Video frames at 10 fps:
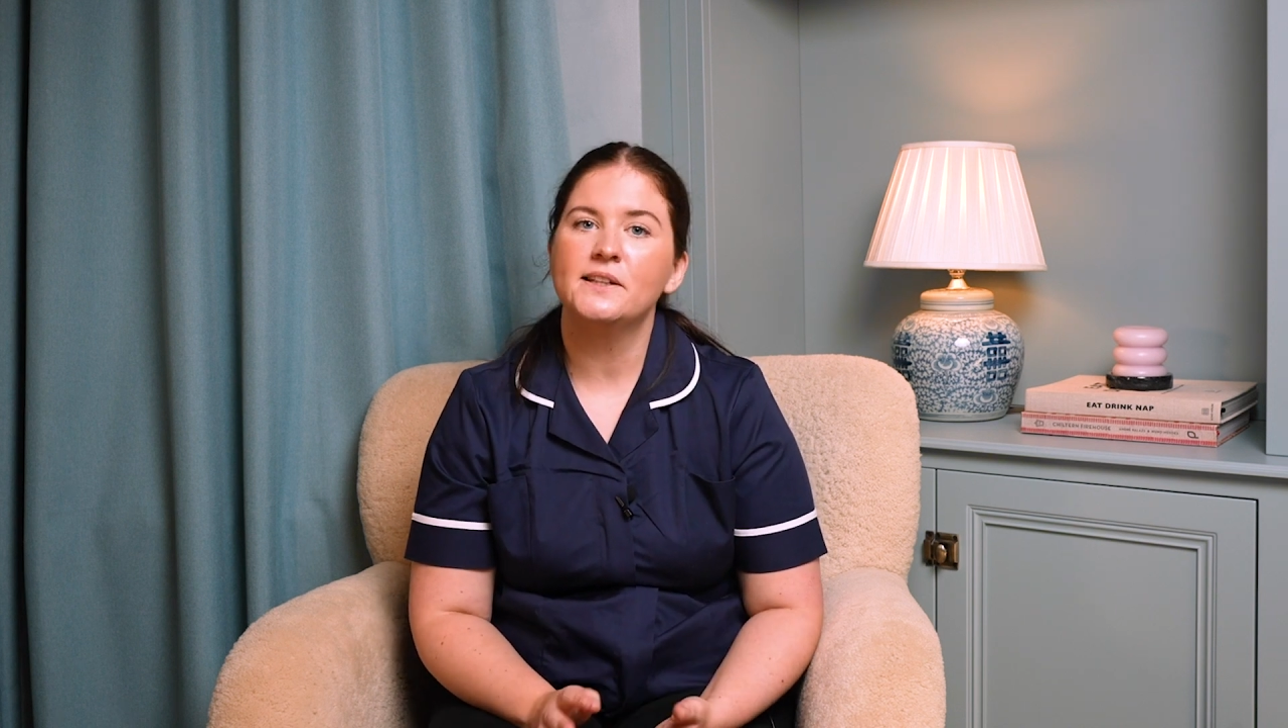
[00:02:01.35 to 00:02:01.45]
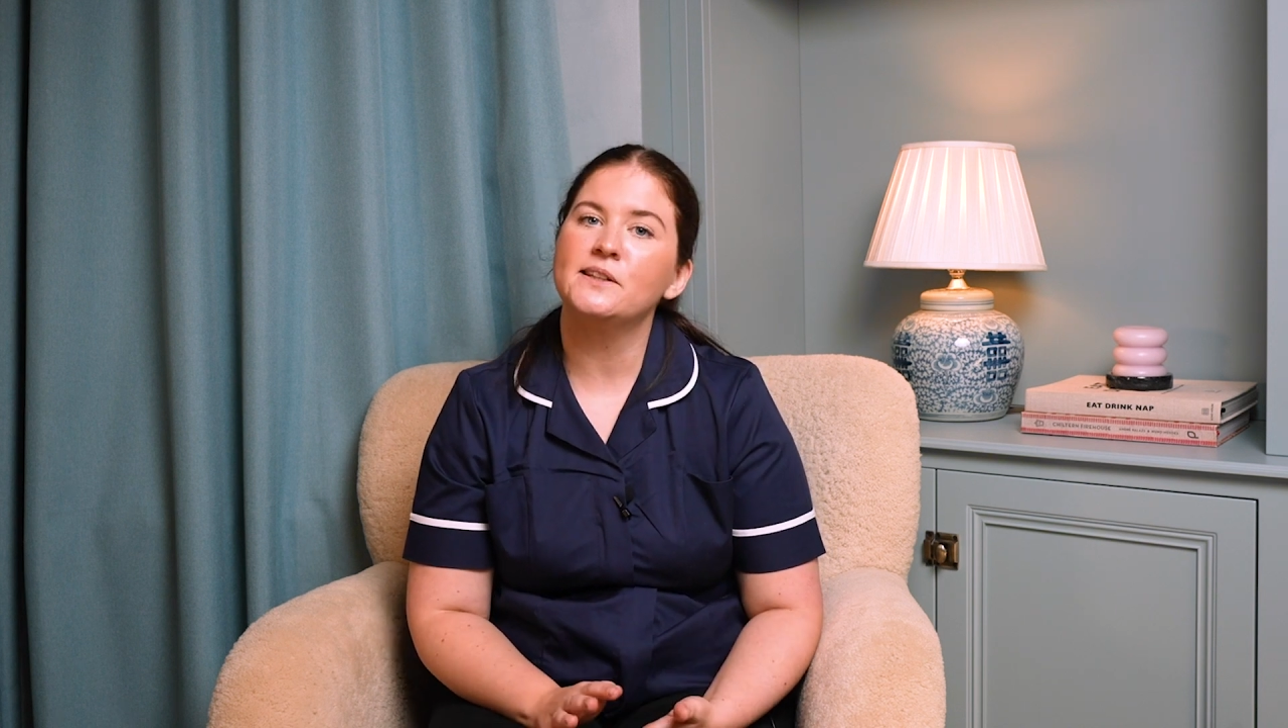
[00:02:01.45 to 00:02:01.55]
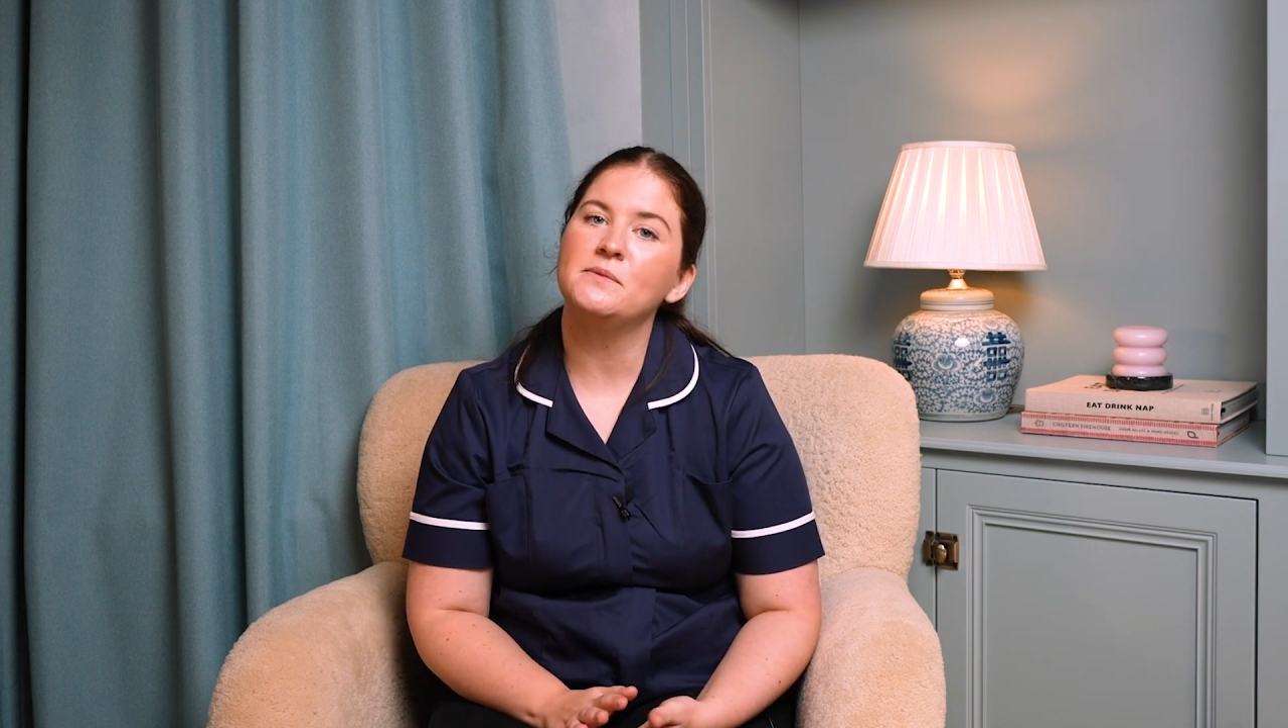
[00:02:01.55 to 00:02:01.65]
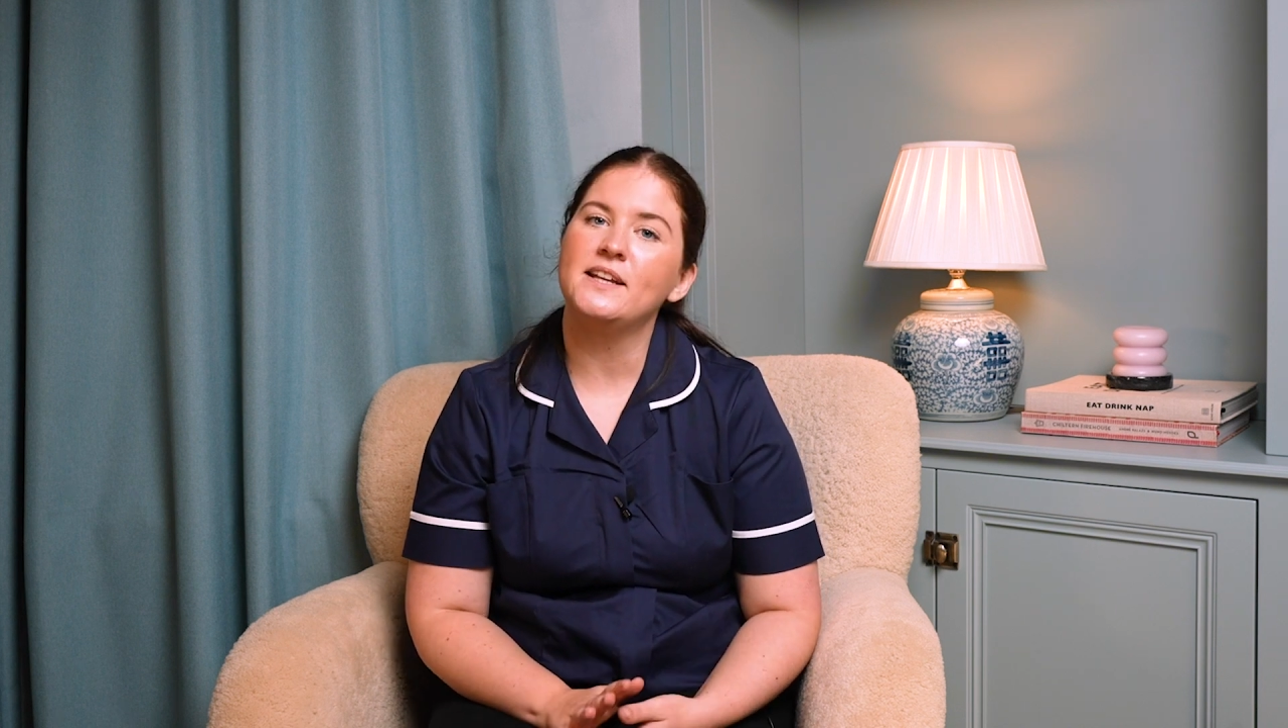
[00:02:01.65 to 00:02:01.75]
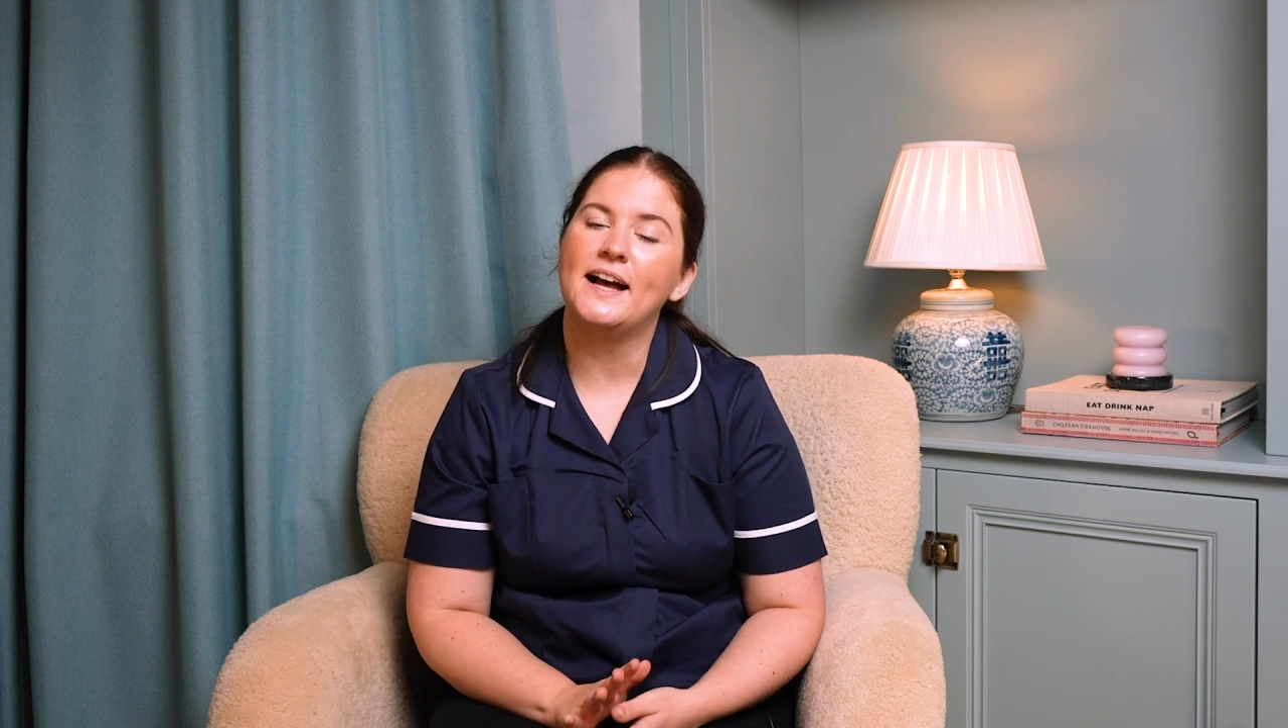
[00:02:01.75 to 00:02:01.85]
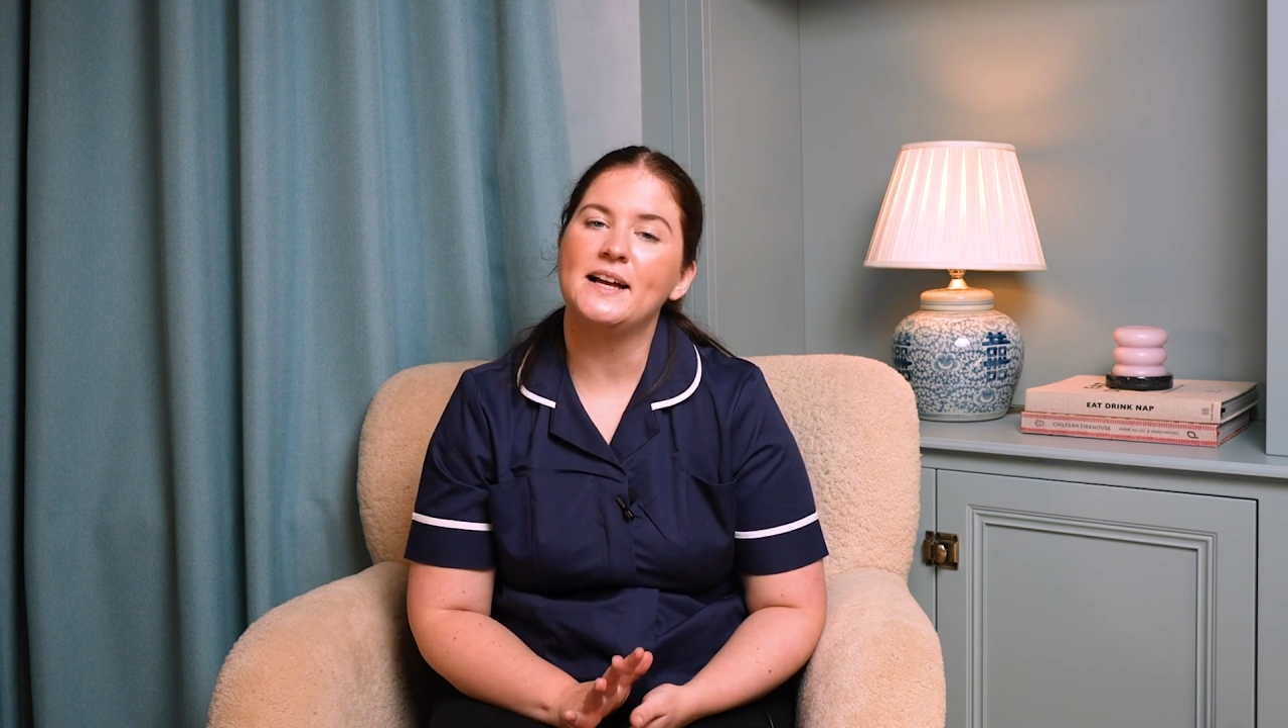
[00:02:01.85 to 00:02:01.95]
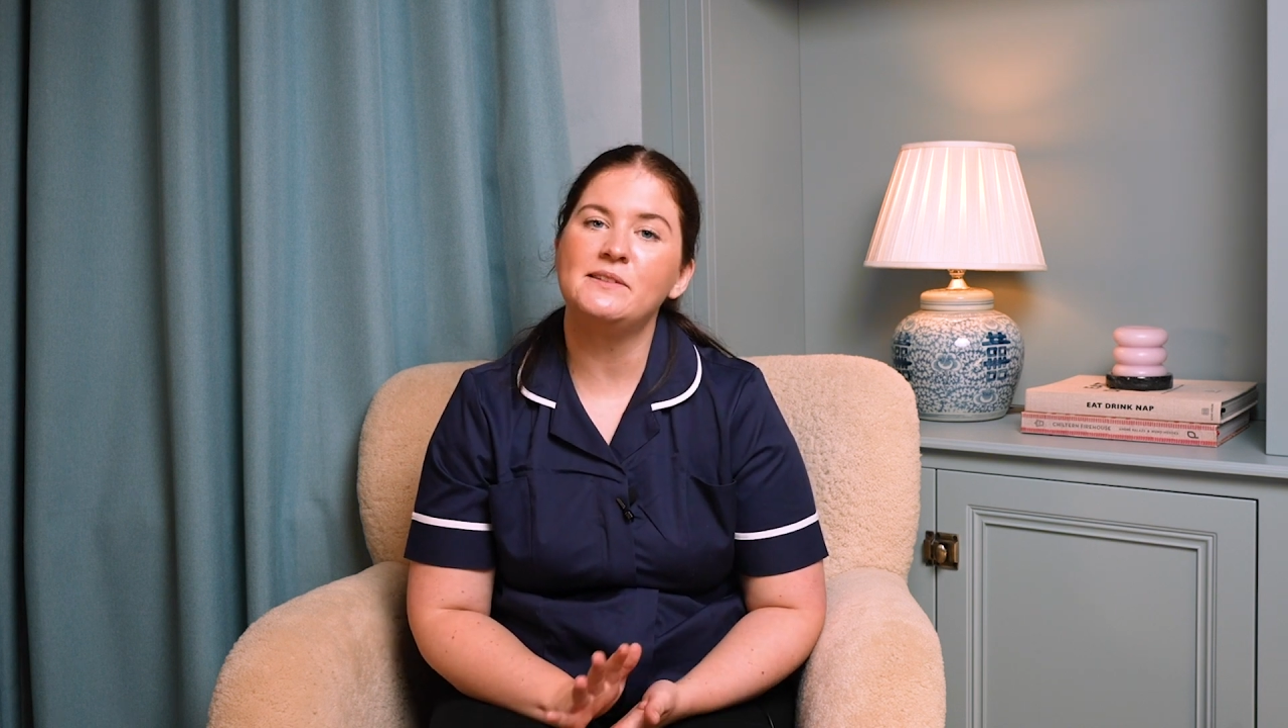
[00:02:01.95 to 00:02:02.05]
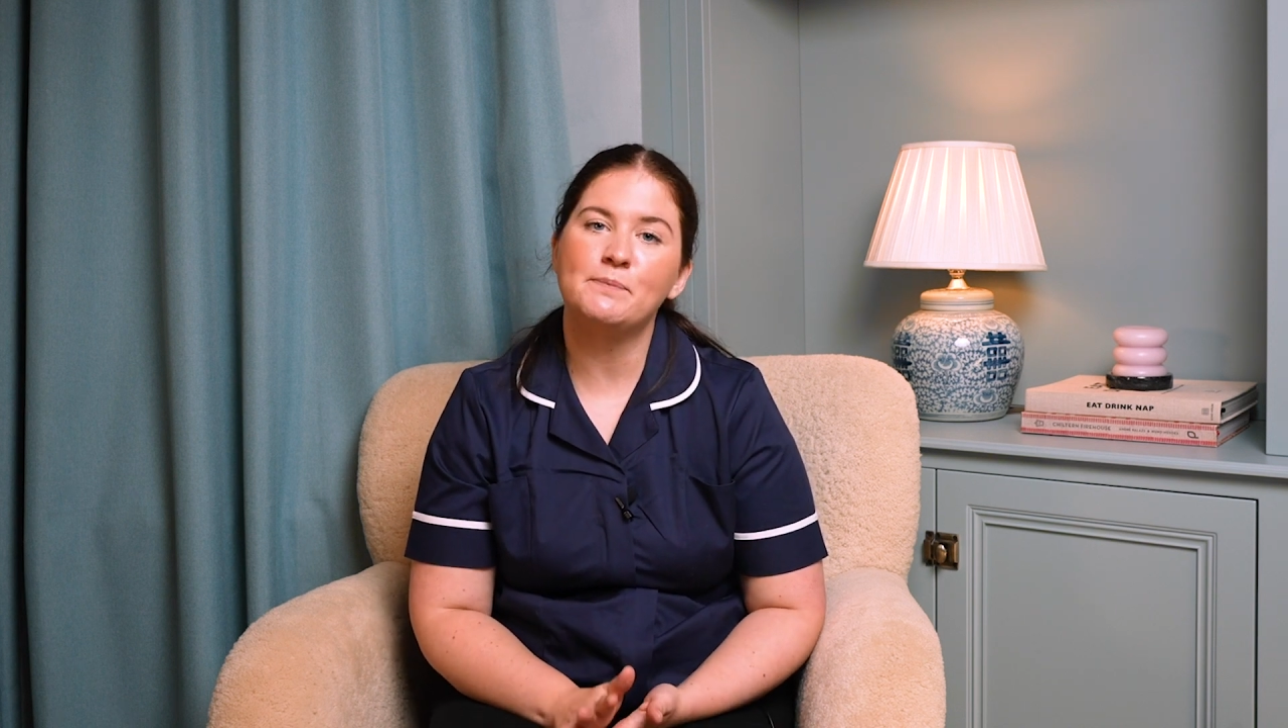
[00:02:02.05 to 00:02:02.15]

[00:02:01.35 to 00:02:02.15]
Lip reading: Sometimes